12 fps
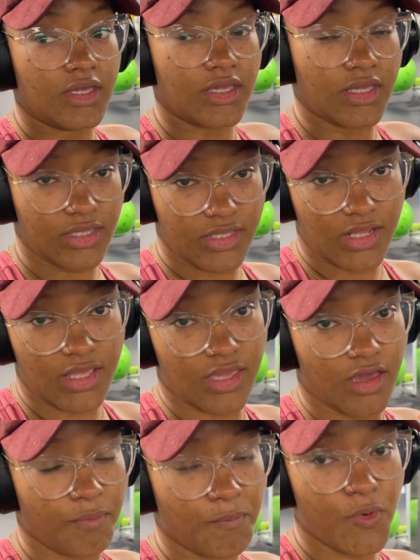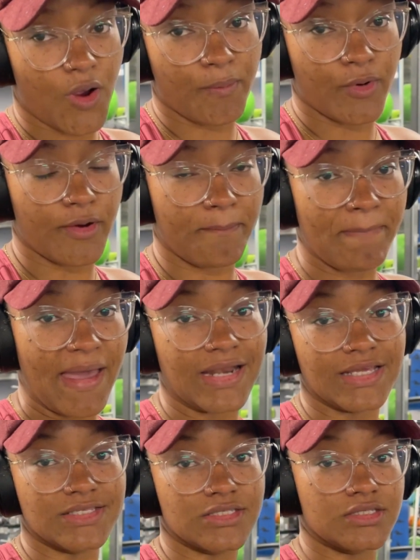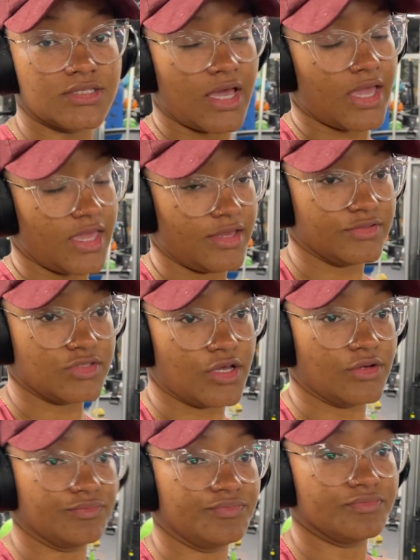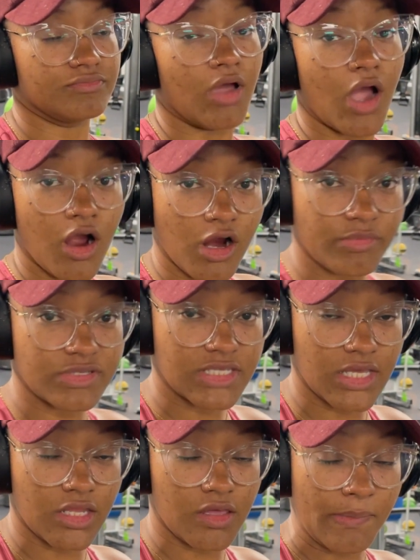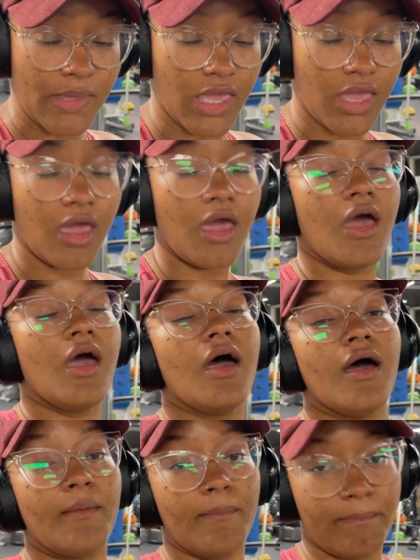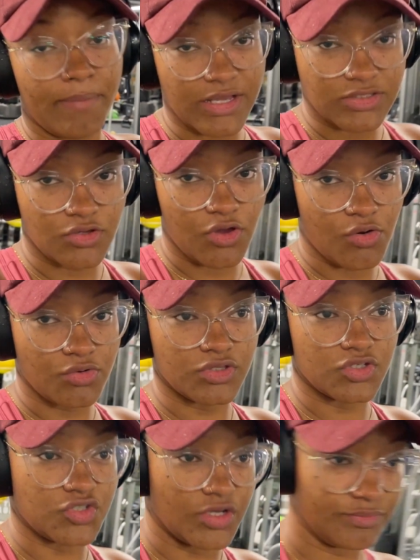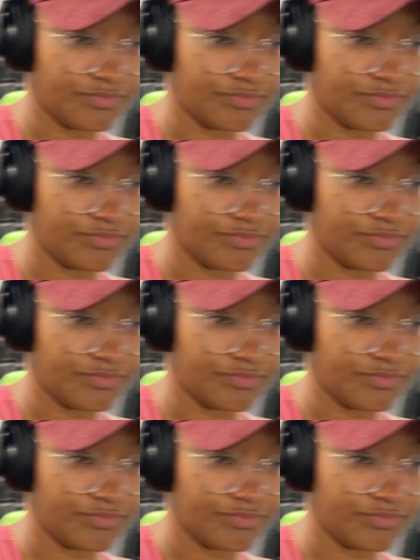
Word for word: eating a proper balanced diet. So my arm is killing me. I'm about to go in this gym.